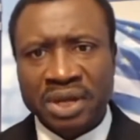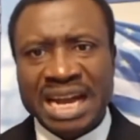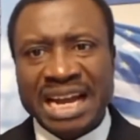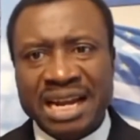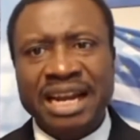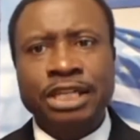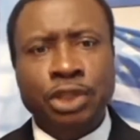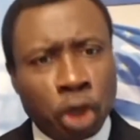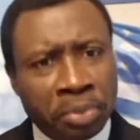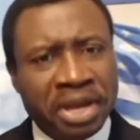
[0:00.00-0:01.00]
Cardinal
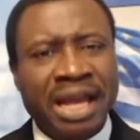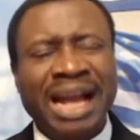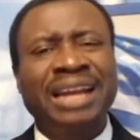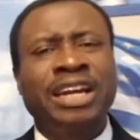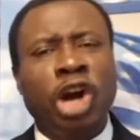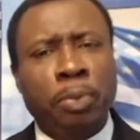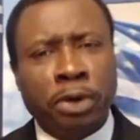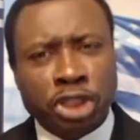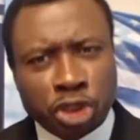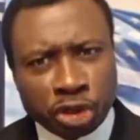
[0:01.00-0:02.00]
Twomey had the
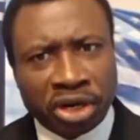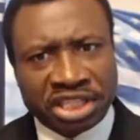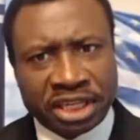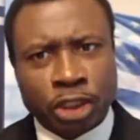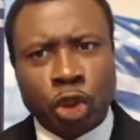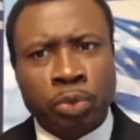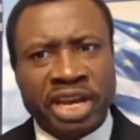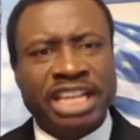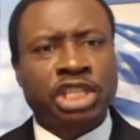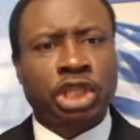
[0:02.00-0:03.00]
opportunity to
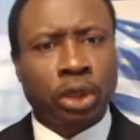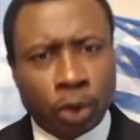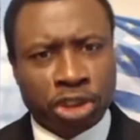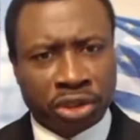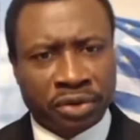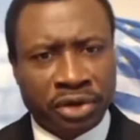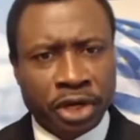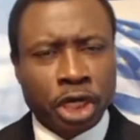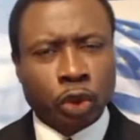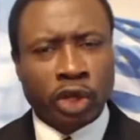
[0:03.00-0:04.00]
be a solution
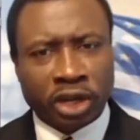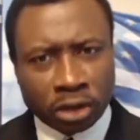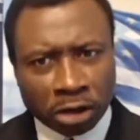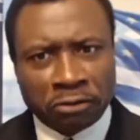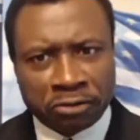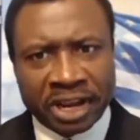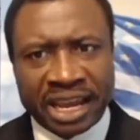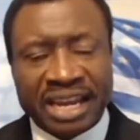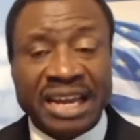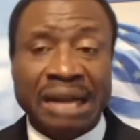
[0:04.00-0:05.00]
to the conflict
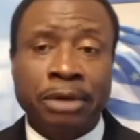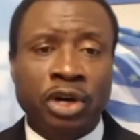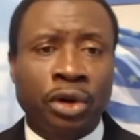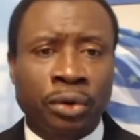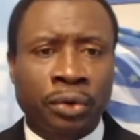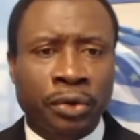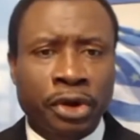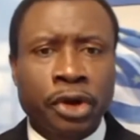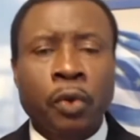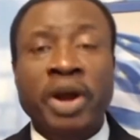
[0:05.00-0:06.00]
in Cameroon
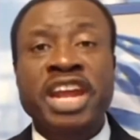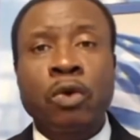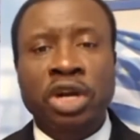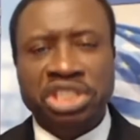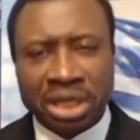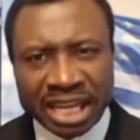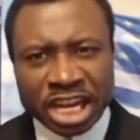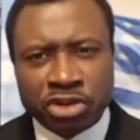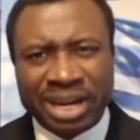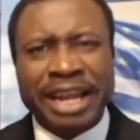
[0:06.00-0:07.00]
when he was
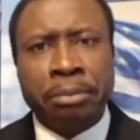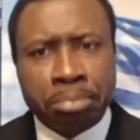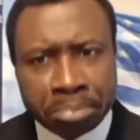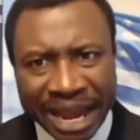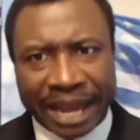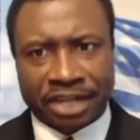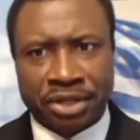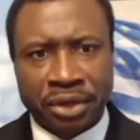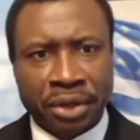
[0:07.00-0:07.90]
literally begged